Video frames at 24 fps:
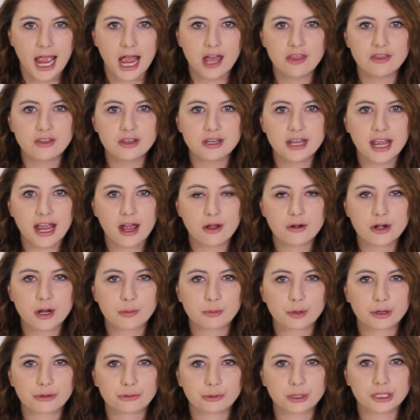and the now
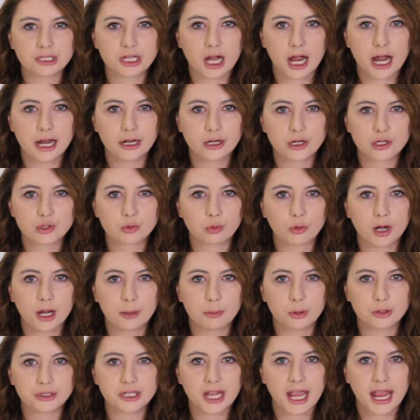number 3 Tigers were
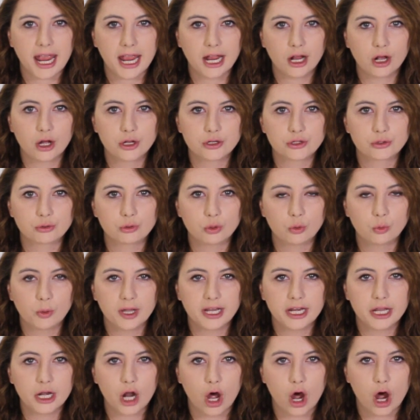able to hang on to a
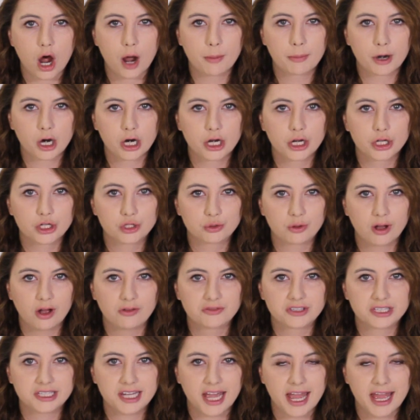win at Auburn
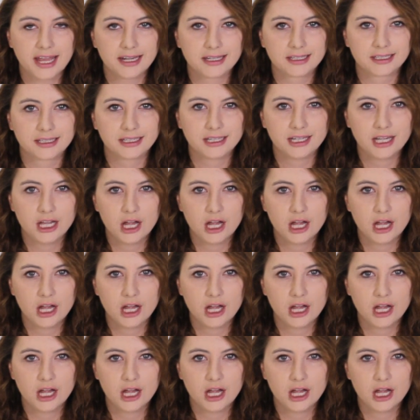12-10.